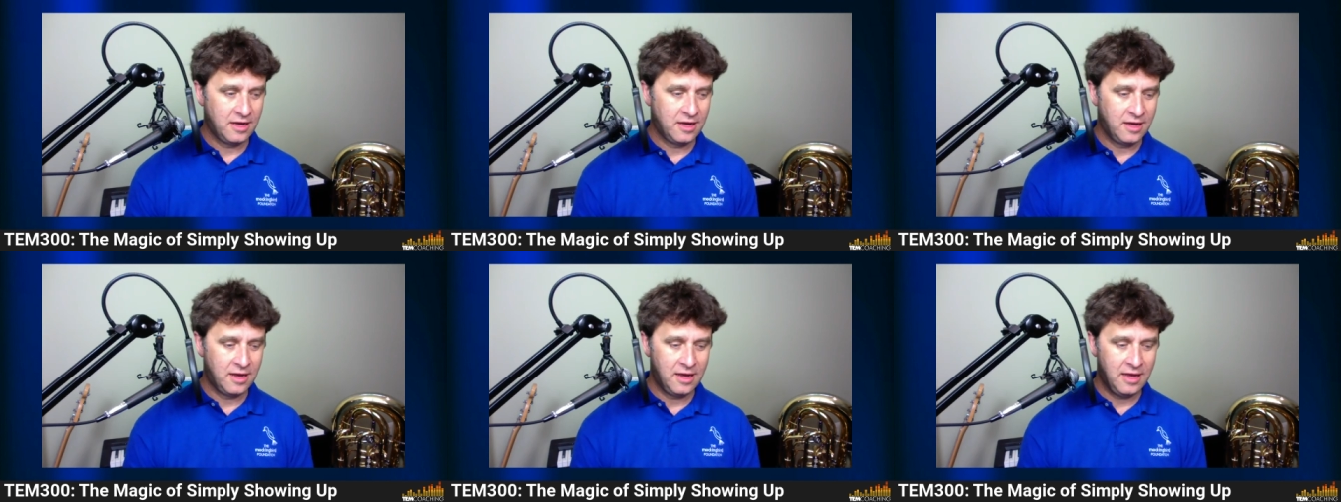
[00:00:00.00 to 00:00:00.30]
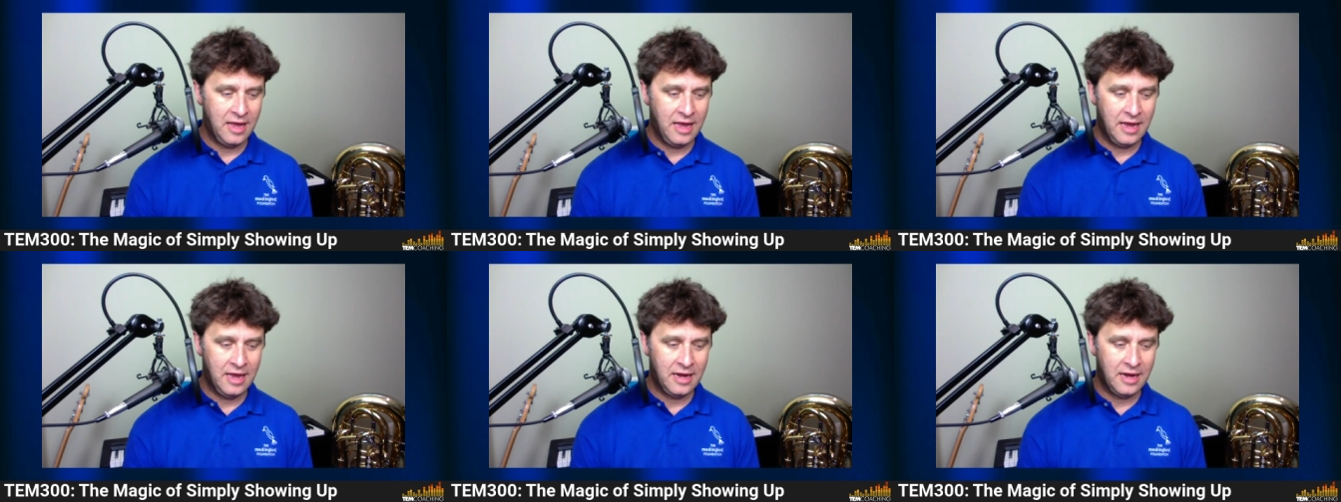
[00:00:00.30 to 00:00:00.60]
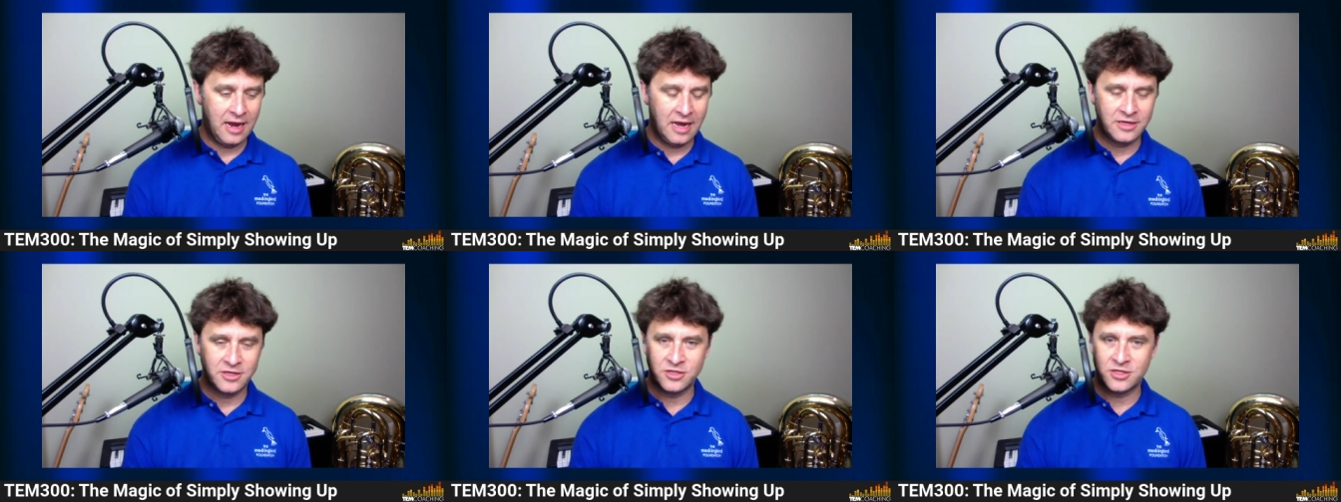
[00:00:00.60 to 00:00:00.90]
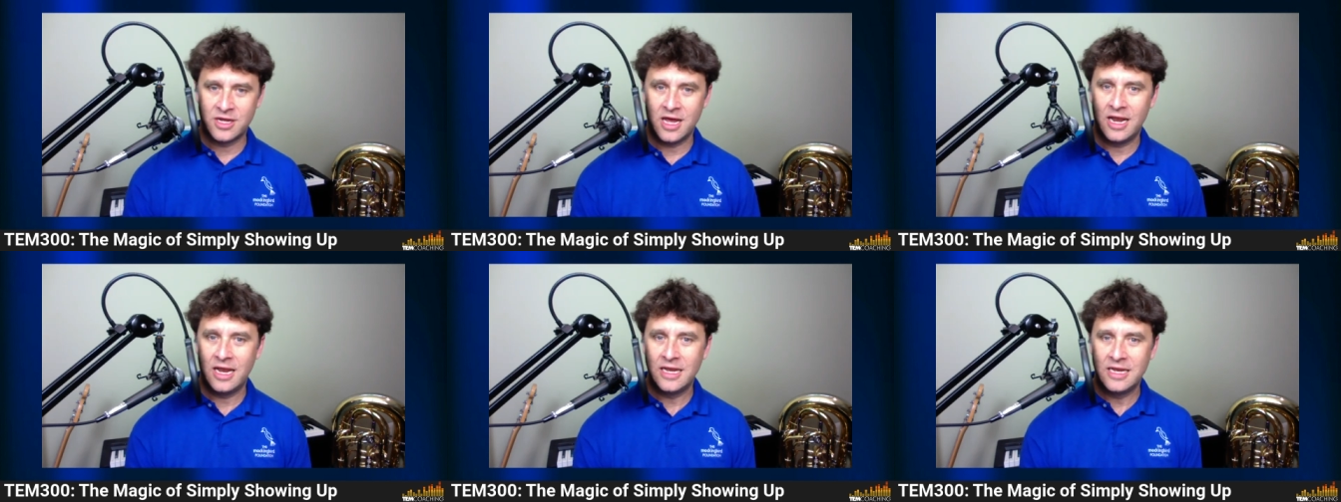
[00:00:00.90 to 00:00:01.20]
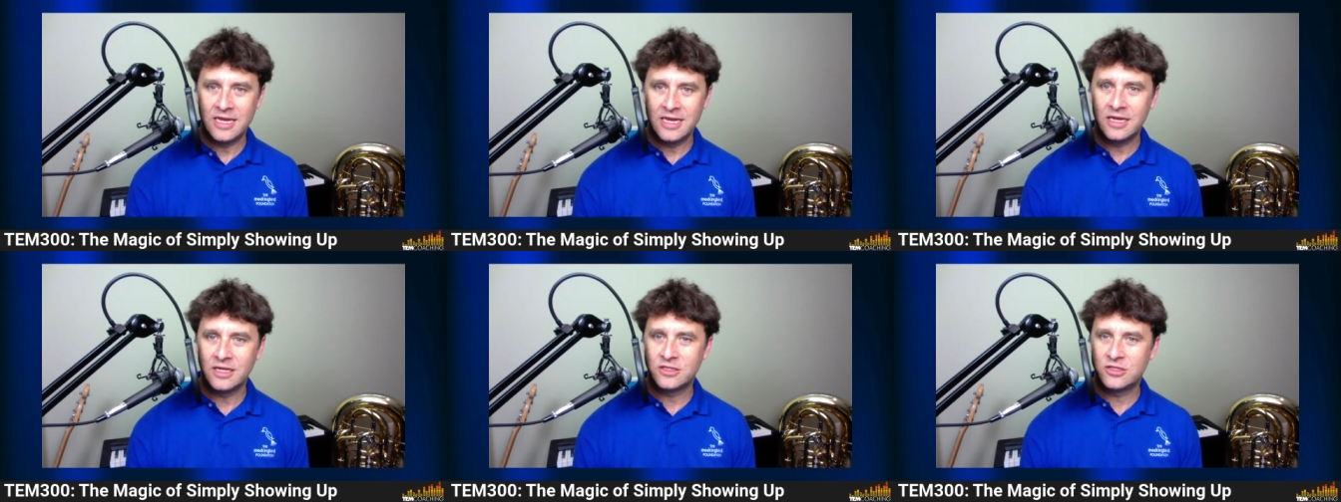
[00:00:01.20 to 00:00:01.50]
Uh, and I just kind
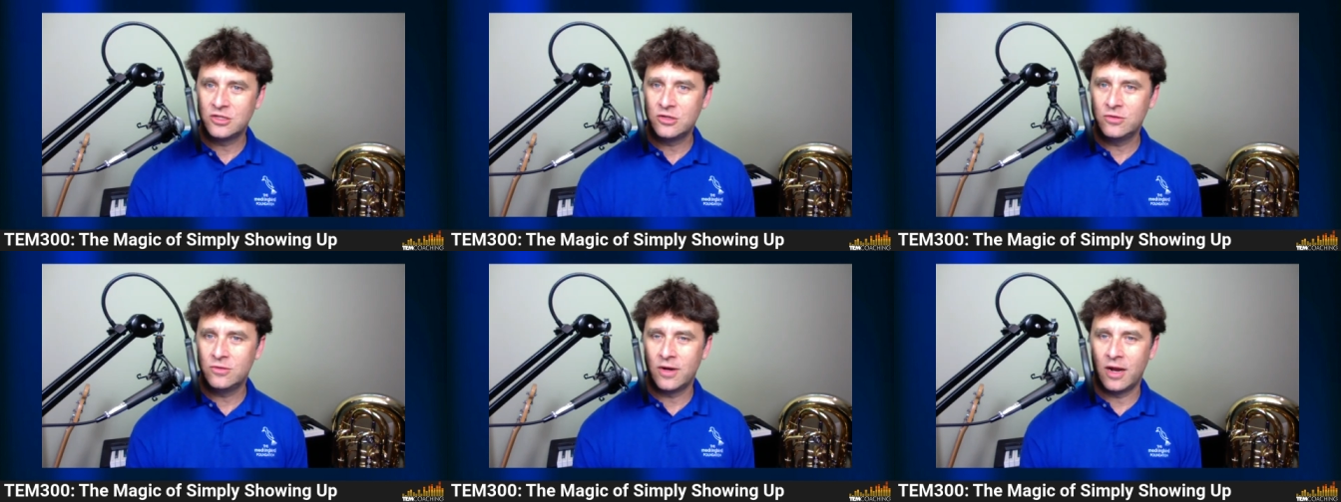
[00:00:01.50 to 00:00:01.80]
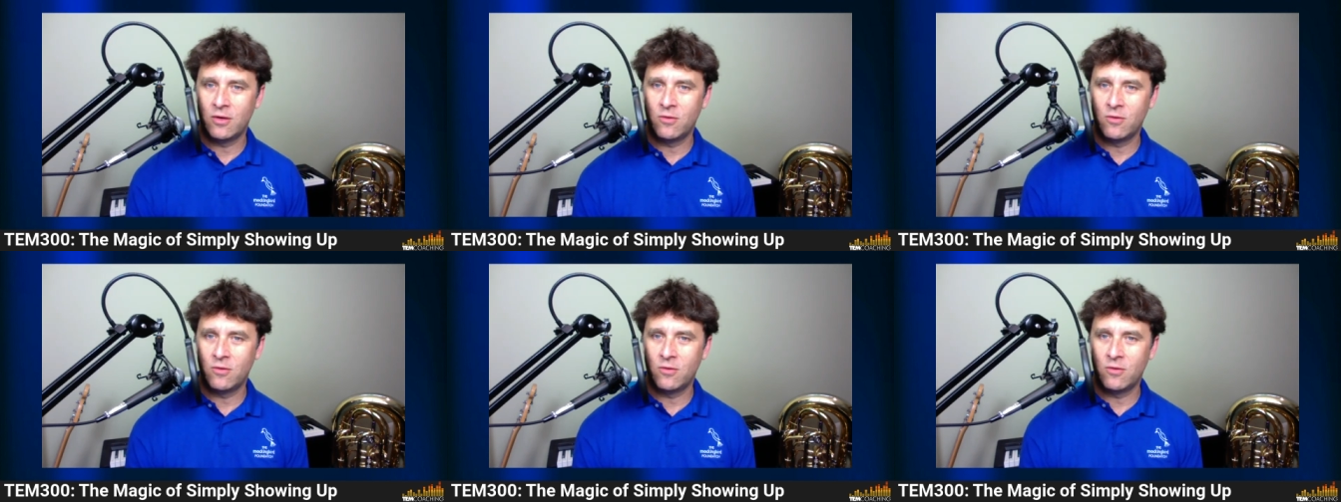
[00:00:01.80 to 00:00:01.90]
of needed to.